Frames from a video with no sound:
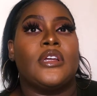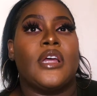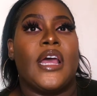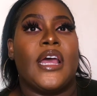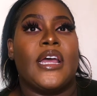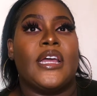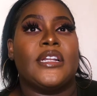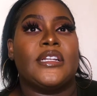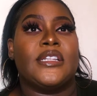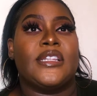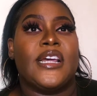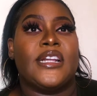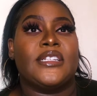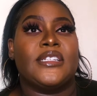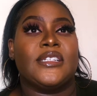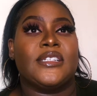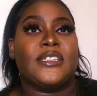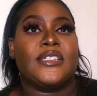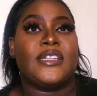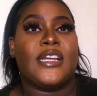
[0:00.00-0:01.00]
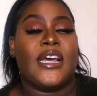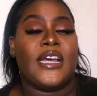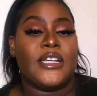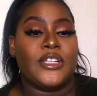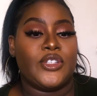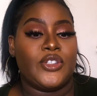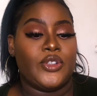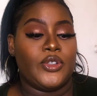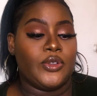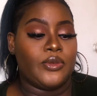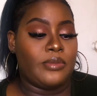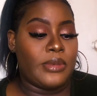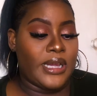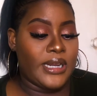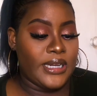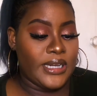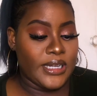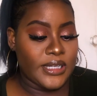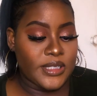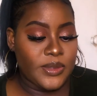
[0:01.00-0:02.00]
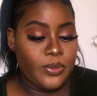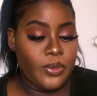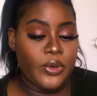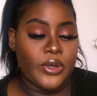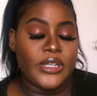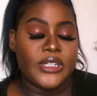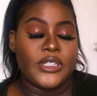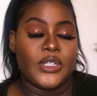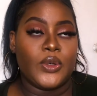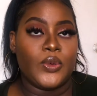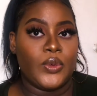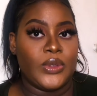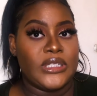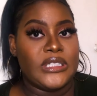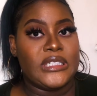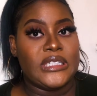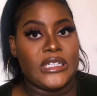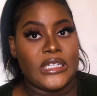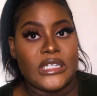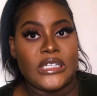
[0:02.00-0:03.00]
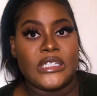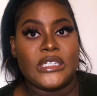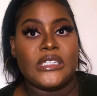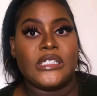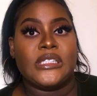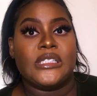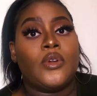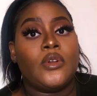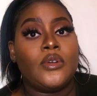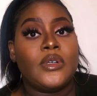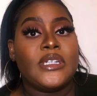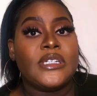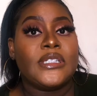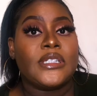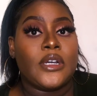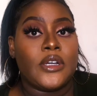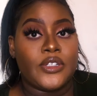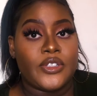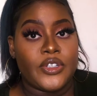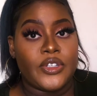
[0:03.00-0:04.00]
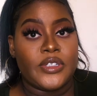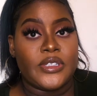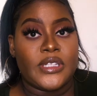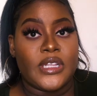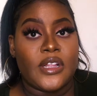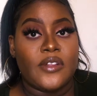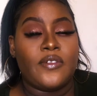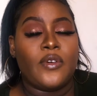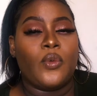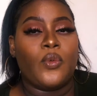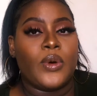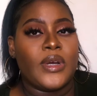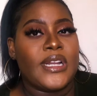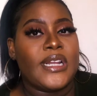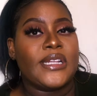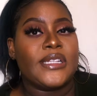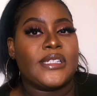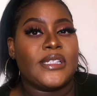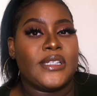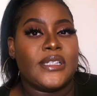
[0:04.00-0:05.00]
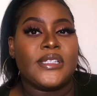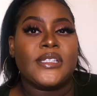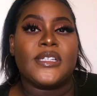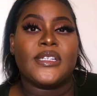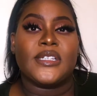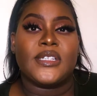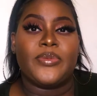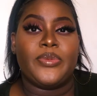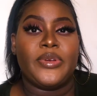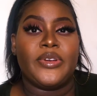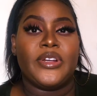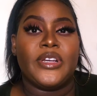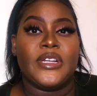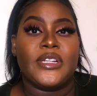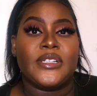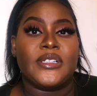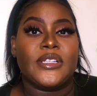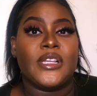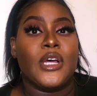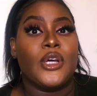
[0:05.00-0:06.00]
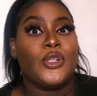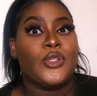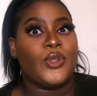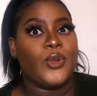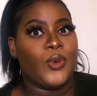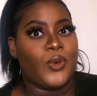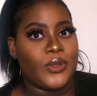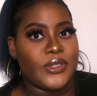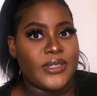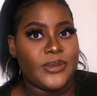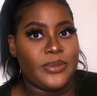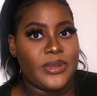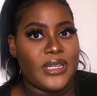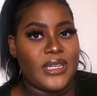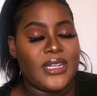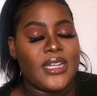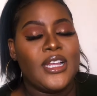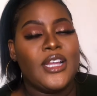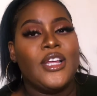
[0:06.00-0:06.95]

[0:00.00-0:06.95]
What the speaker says: And that just ties to my next point, which is always ask yourself, what has this experience taught me?